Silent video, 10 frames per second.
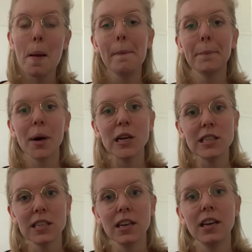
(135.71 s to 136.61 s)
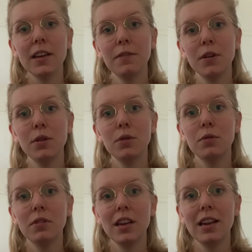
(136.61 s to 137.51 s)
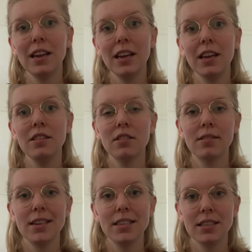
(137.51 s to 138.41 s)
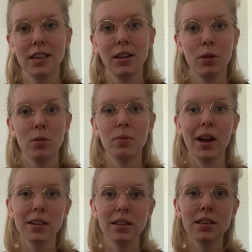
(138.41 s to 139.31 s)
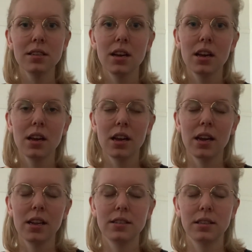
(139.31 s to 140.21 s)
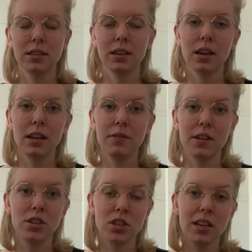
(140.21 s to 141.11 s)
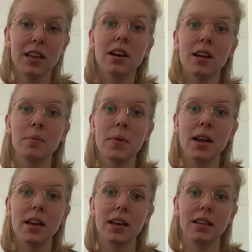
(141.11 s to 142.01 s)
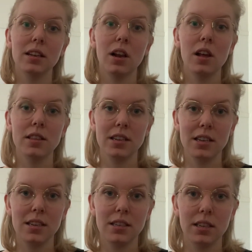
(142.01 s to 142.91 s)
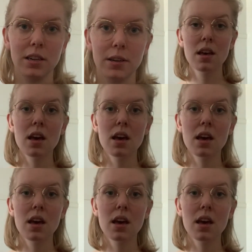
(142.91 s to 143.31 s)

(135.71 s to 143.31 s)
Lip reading: But if you really integrate it in your practice, it's eventually gonna make it a lot easier.